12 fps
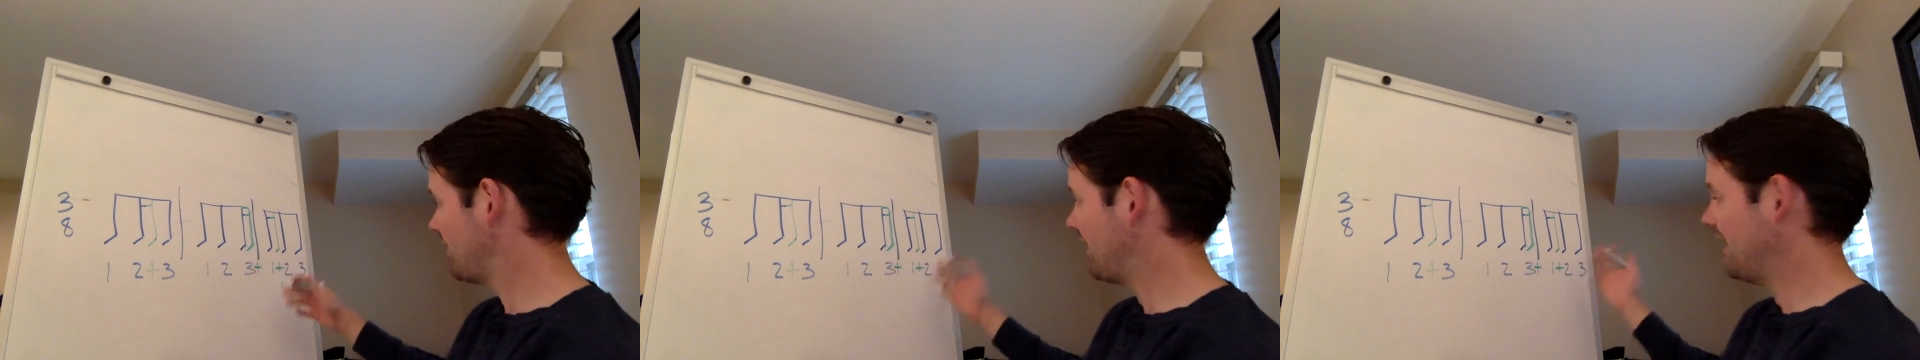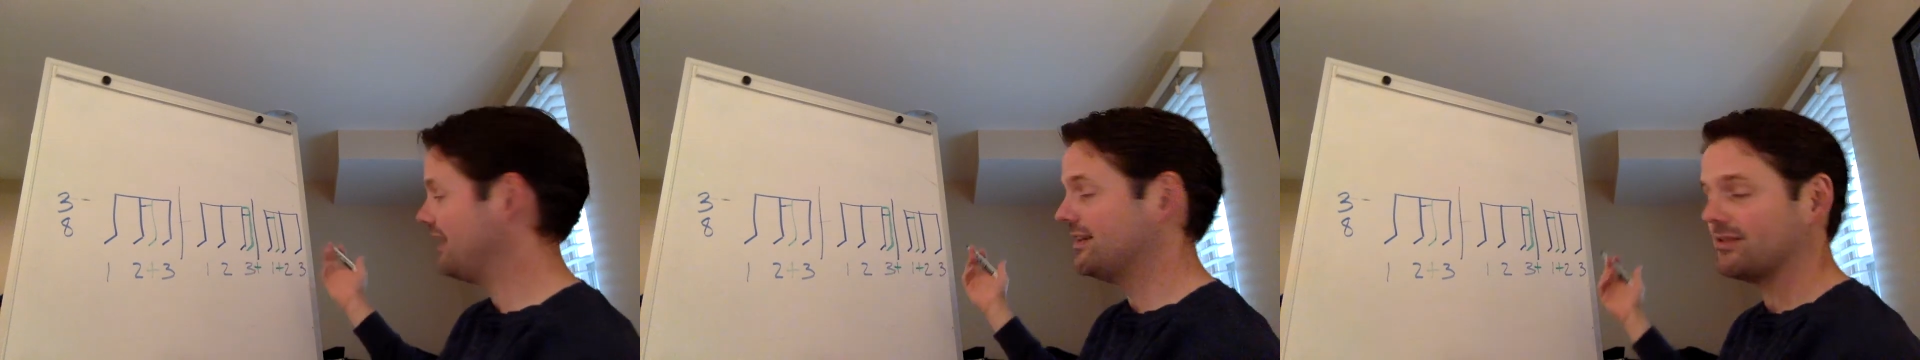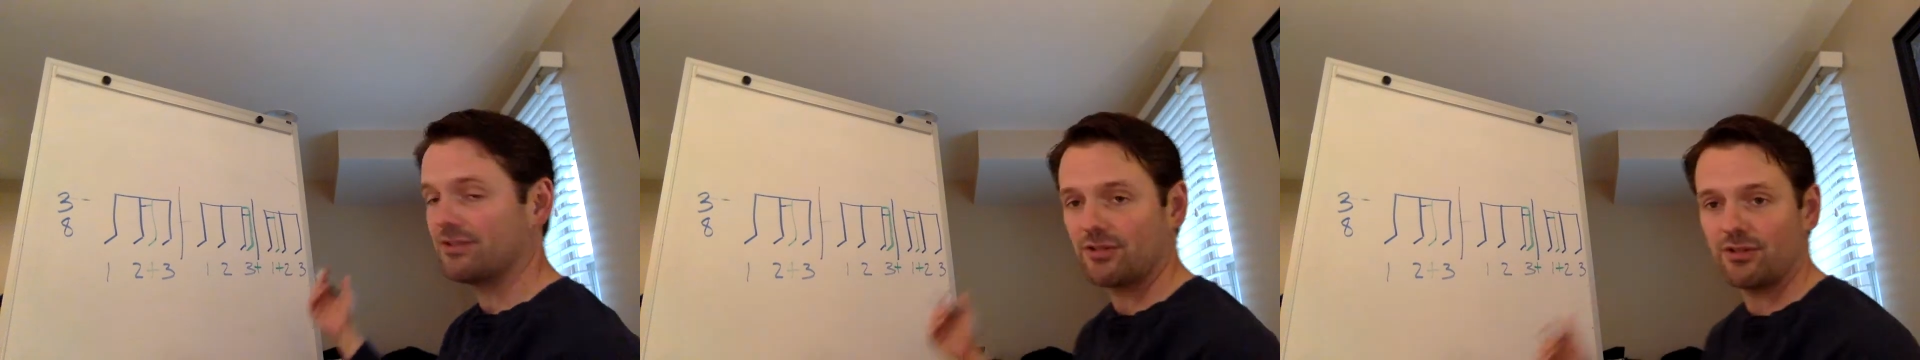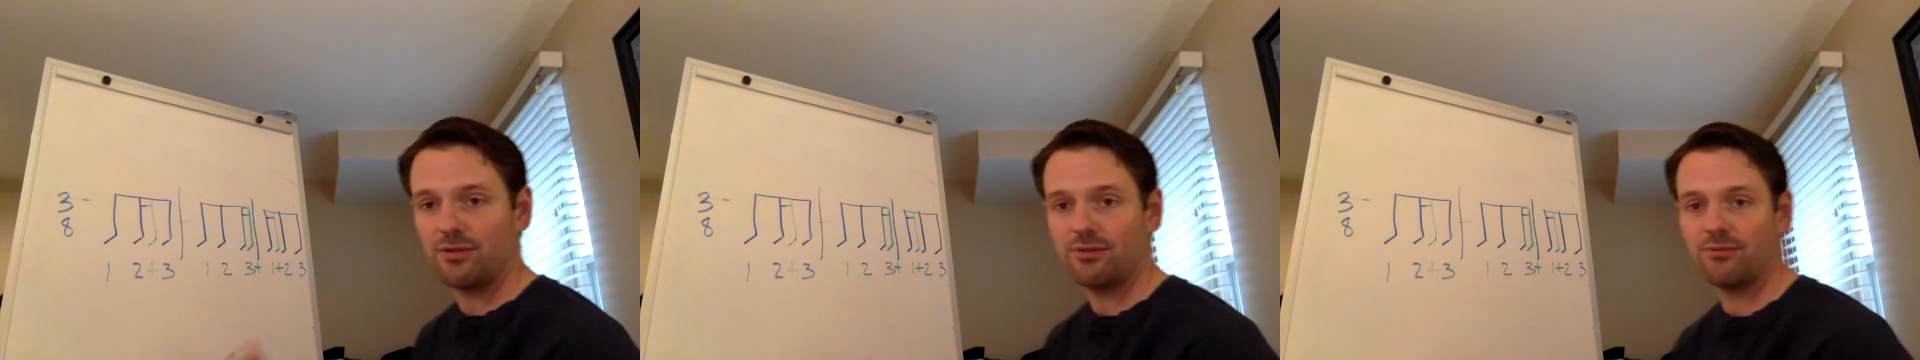and
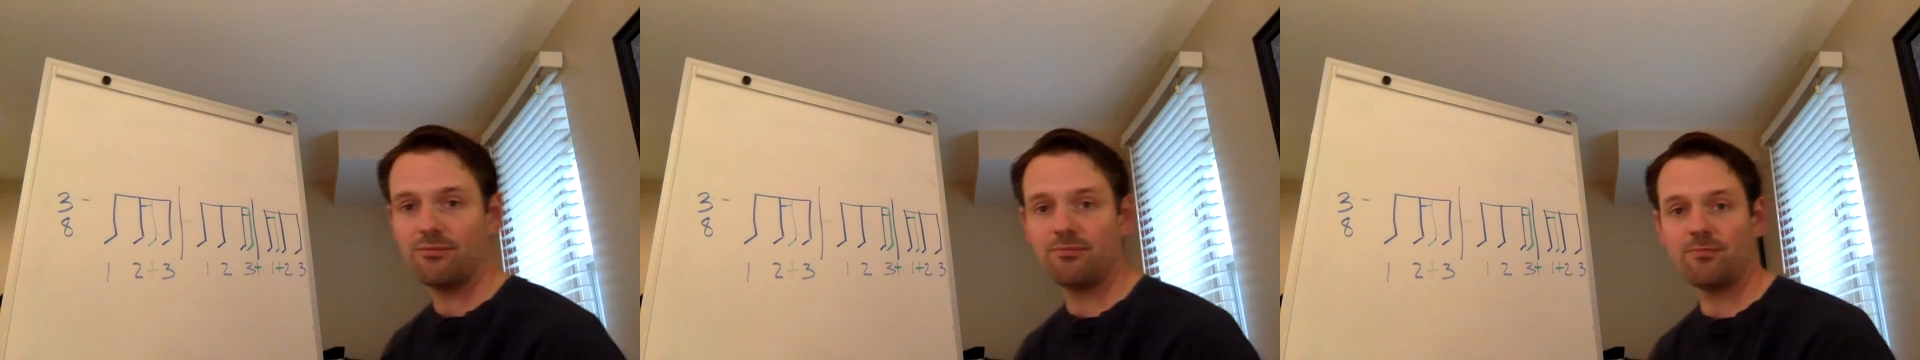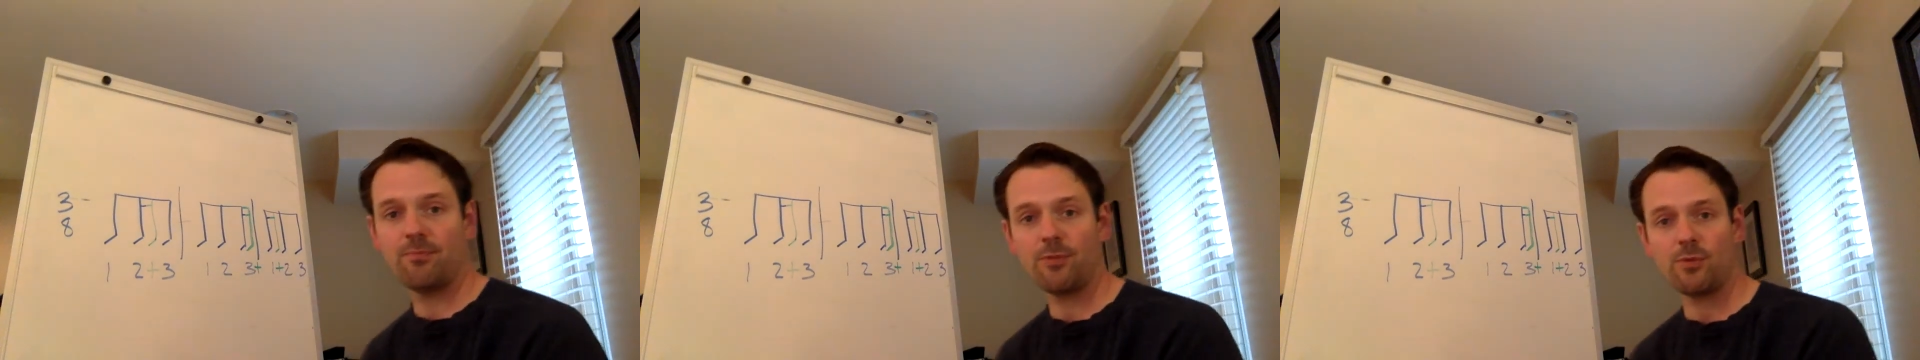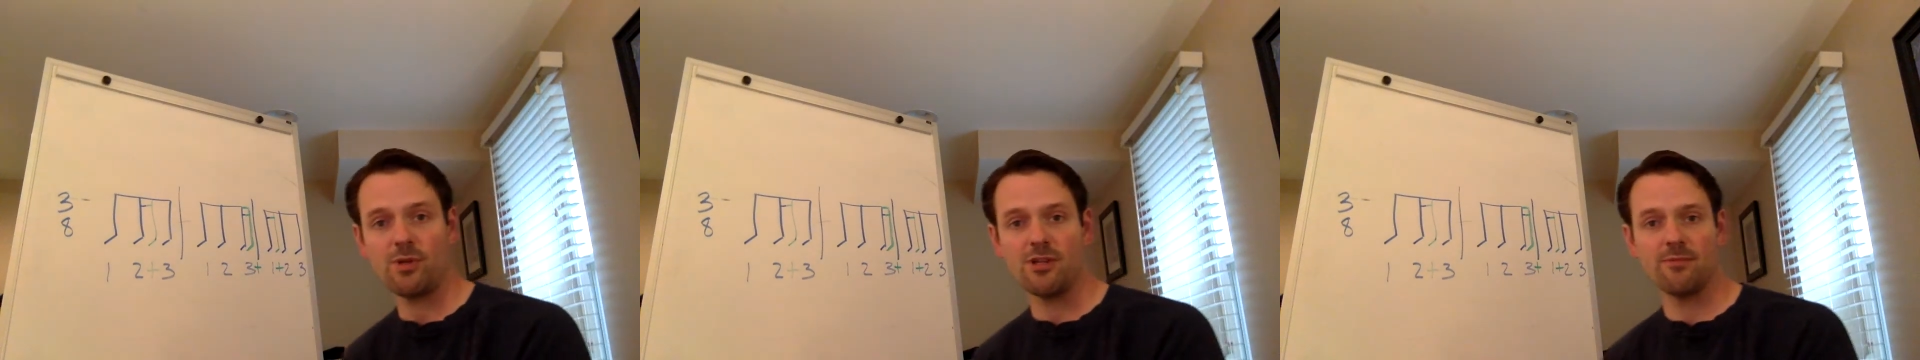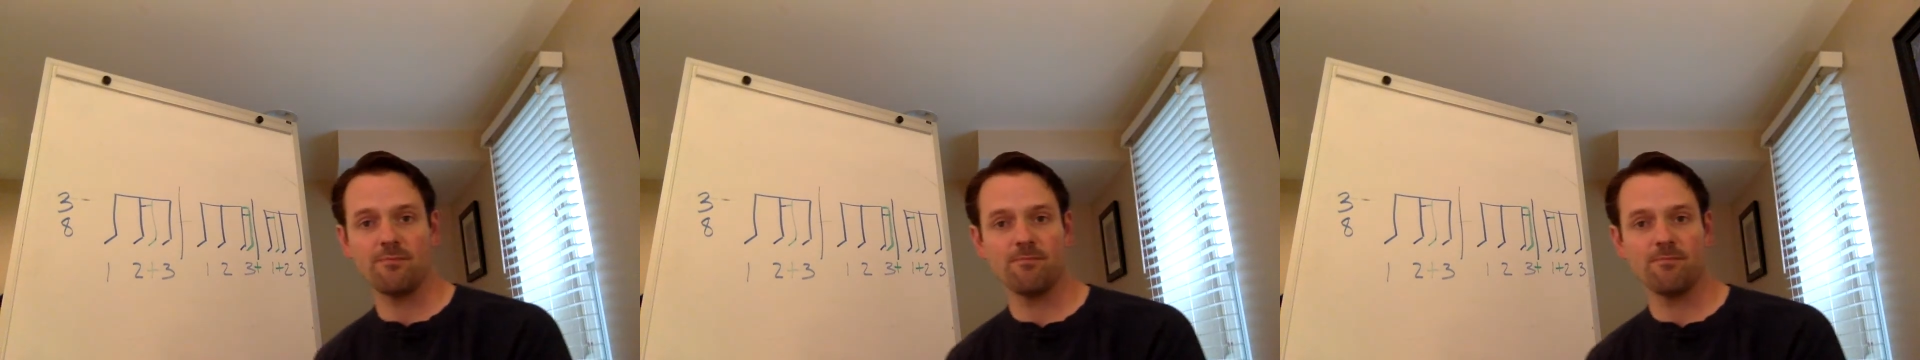2, 3.